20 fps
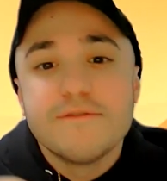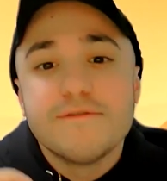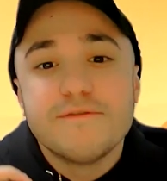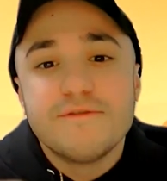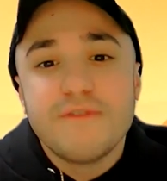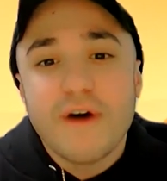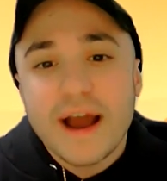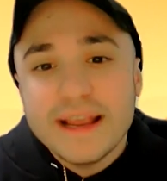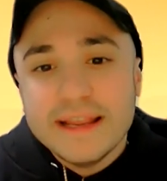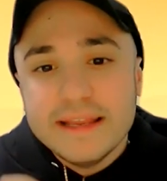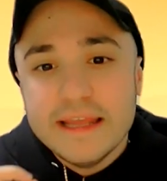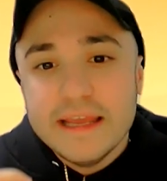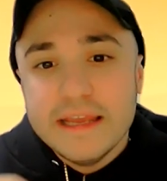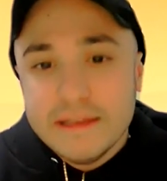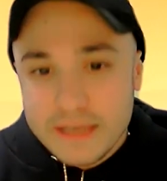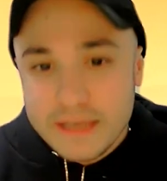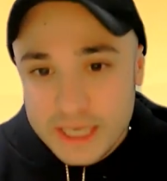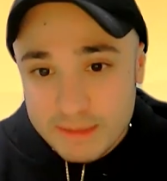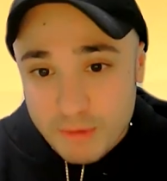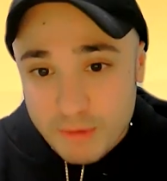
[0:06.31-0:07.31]
Finding
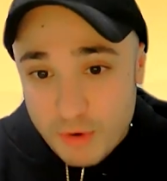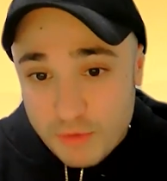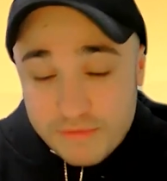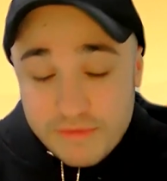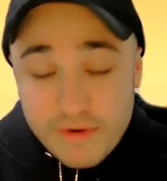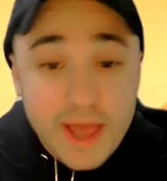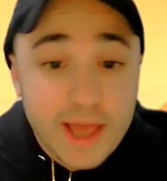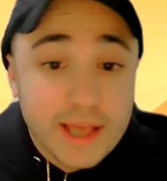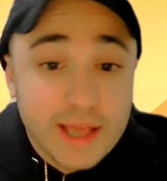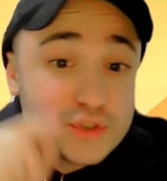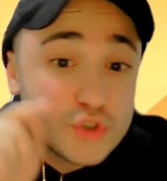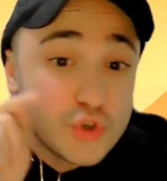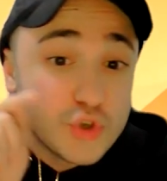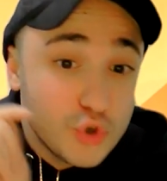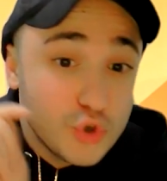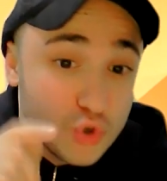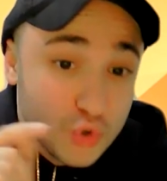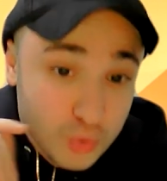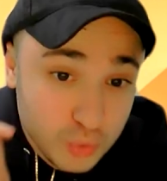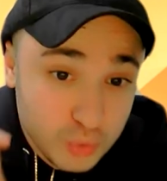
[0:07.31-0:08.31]
Nemo facts
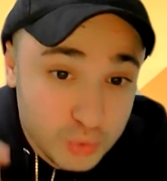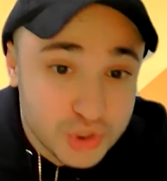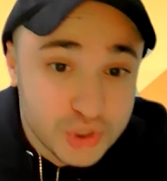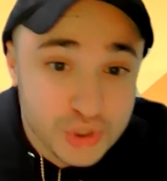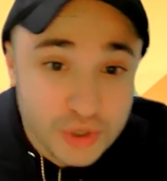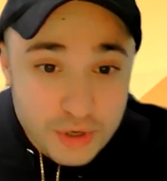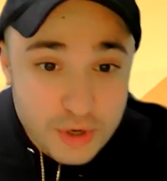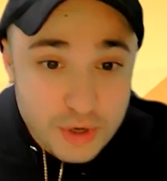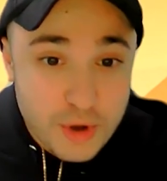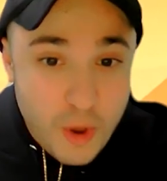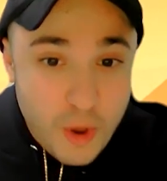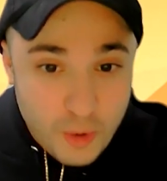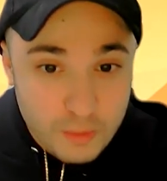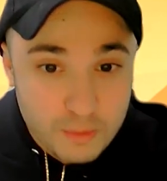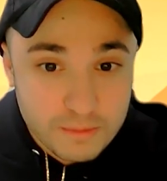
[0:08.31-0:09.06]
you should know.